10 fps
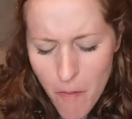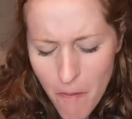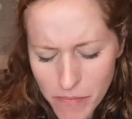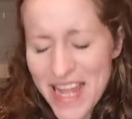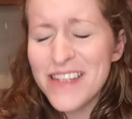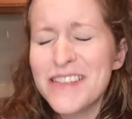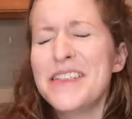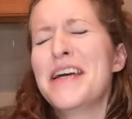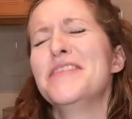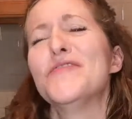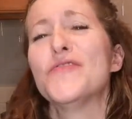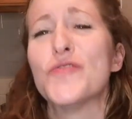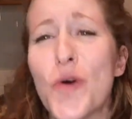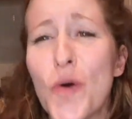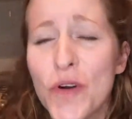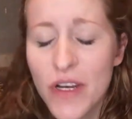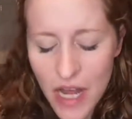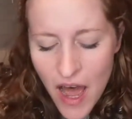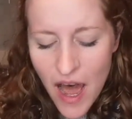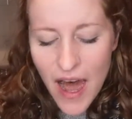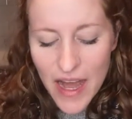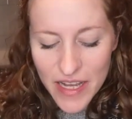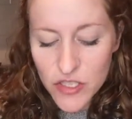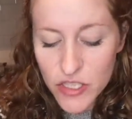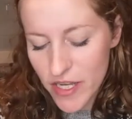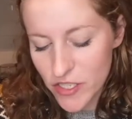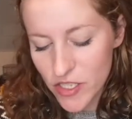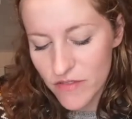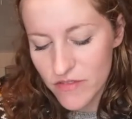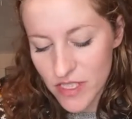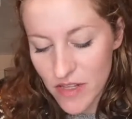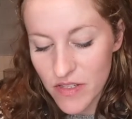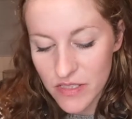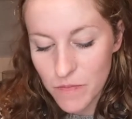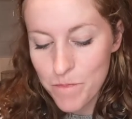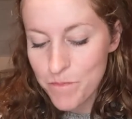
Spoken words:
It tastes so good. I should have said this.